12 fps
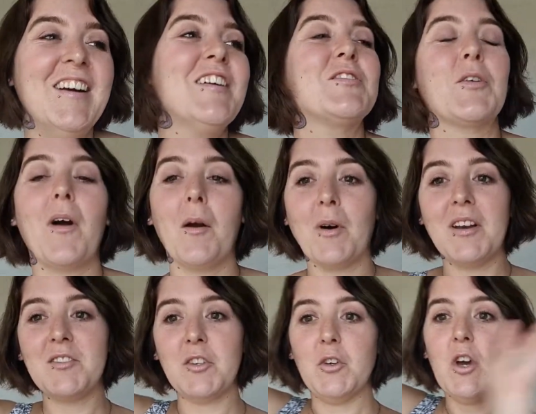So I
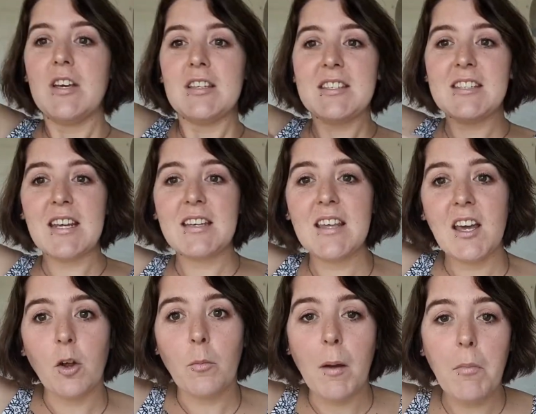wanted to stick that
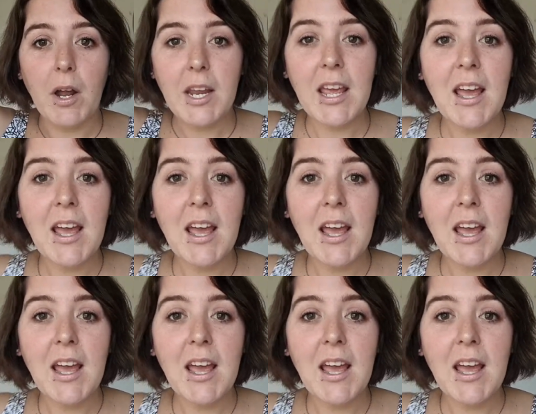on my body,